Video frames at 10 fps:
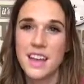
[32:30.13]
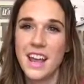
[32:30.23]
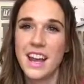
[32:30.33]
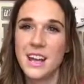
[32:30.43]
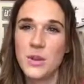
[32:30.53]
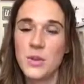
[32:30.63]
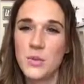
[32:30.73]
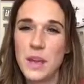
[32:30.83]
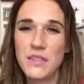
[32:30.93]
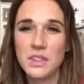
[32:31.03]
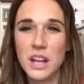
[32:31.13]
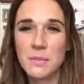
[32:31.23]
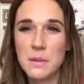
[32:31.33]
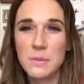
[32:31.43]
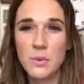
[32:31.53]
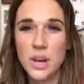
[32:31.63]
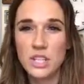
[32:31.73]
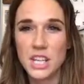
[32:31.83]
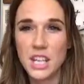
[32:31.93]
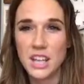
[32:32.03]
And I know that we have a lot of people
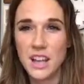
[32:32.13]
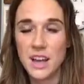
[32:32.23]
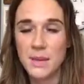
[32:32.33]
watching